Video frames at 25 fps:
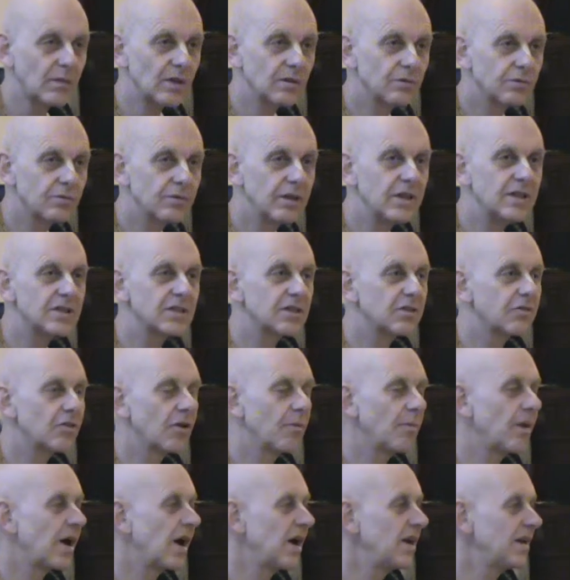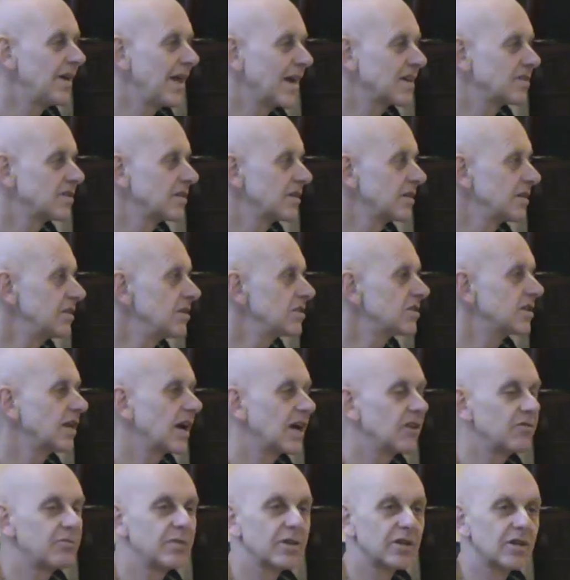reads the Ramayana, actually his
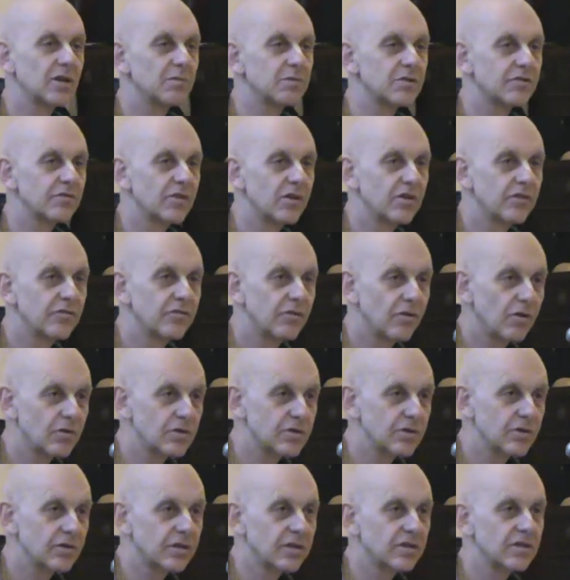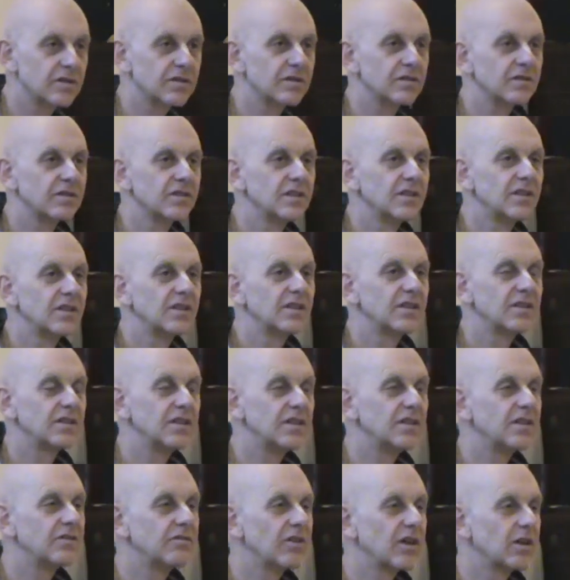life becomes very fortunate.
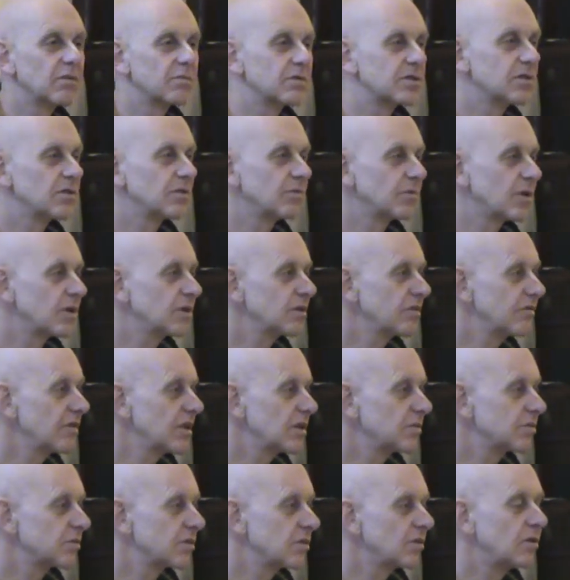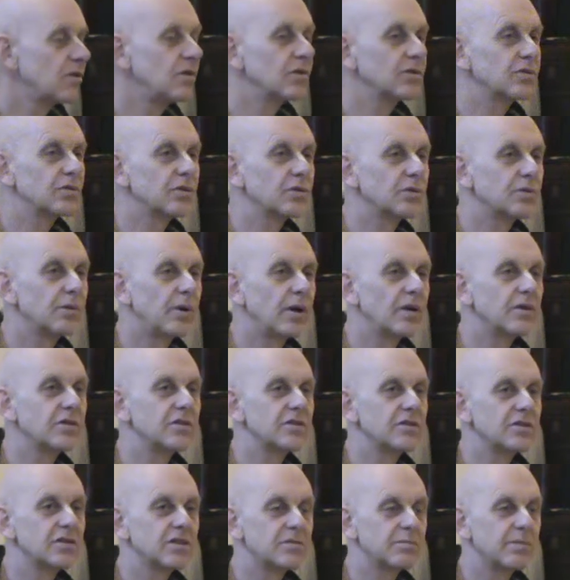One develops all good
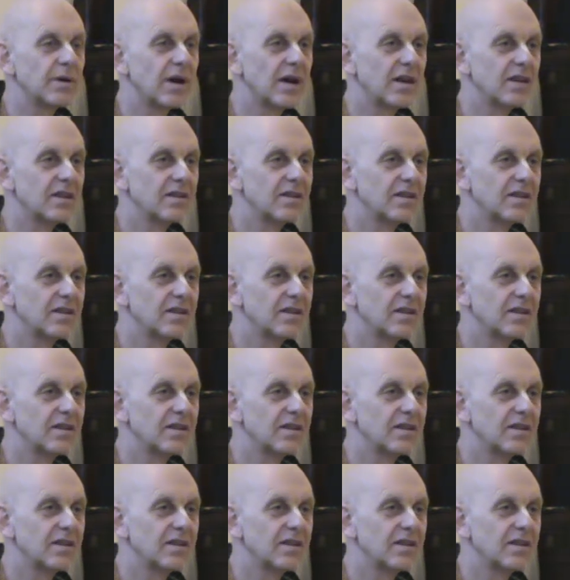qualities by